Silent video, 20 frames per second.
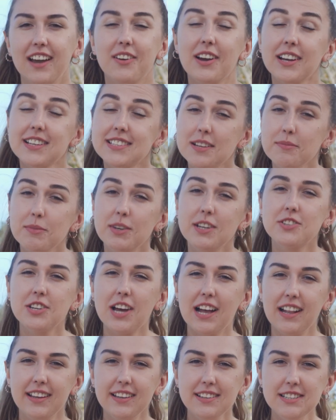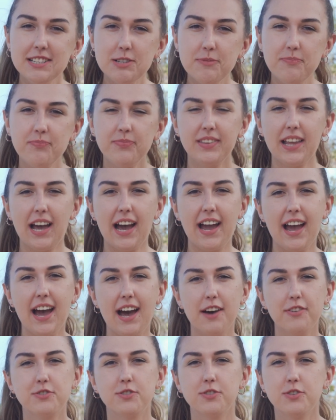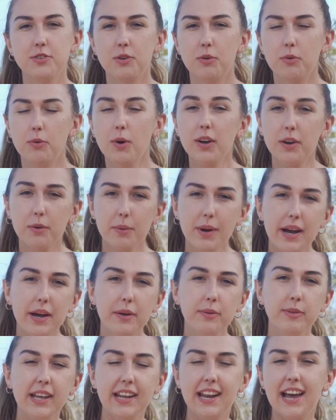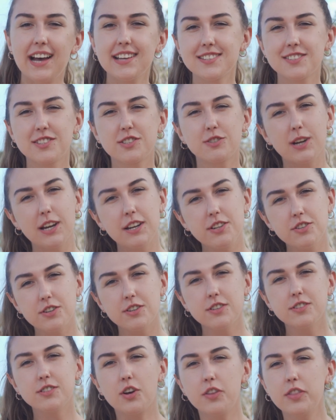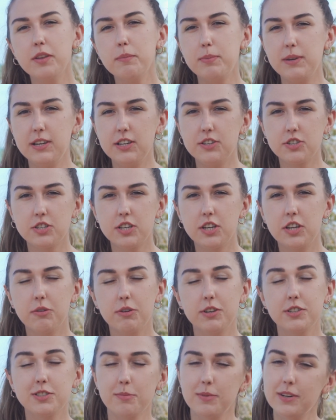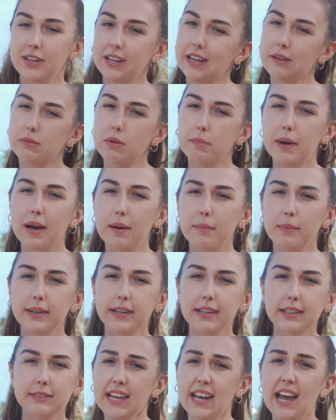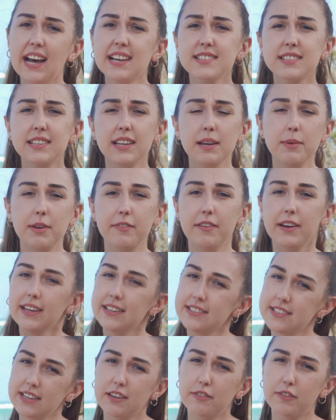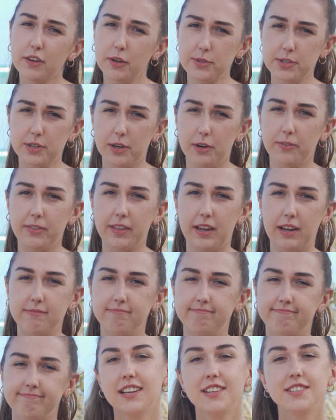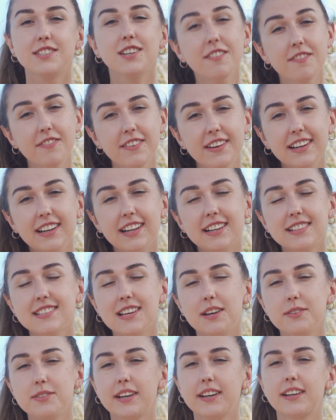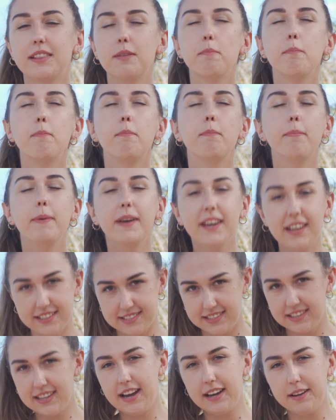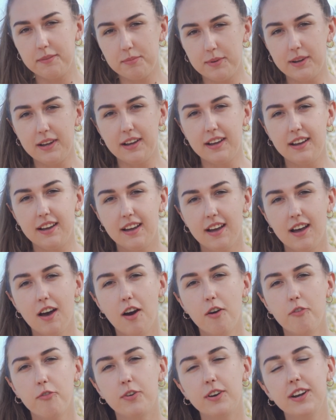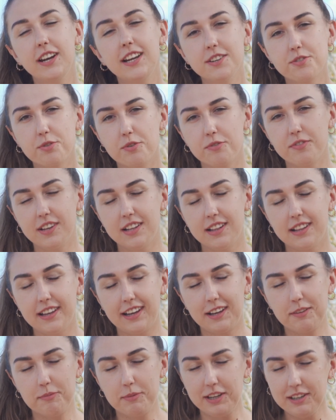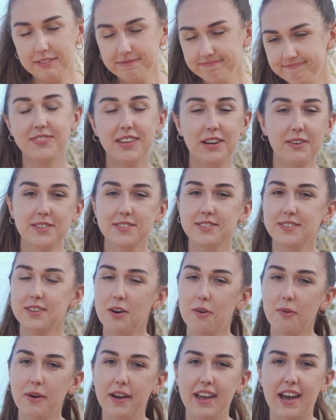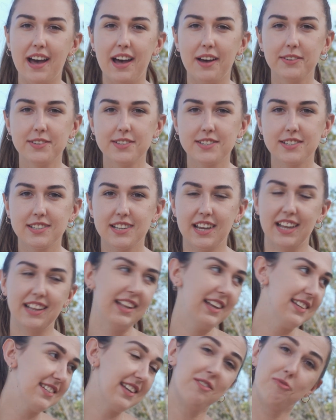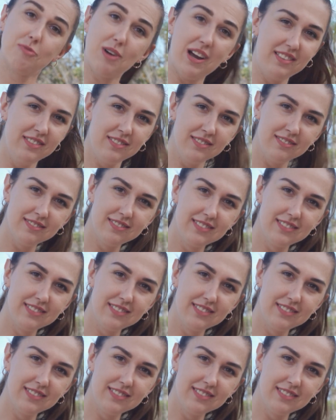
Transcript: Greg set me a challenge that I have to walk around and ask strangers on the beach here in Dominican Republic and ask them if I can take a photo of them. Something that sounds like the biggest nightmare for an introvert like me. There is no way out unless I run.